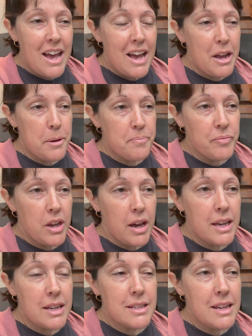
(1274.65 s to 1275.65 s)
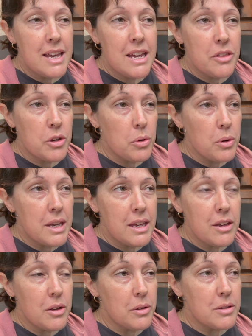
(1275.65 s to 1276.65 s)
I can hear the
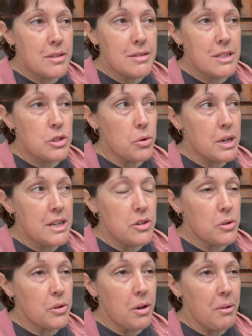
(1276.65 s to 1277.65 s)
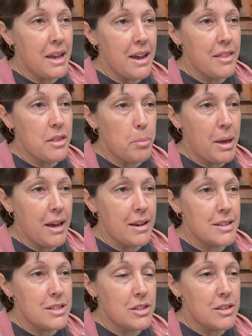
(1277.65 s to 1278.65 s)
creaky old screen door going out the
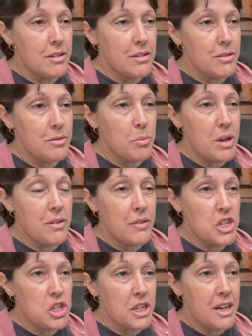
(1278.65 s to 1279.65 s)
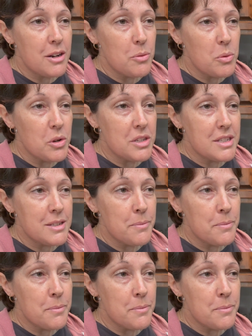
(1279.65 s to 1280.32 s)
back to where the veggie garden was,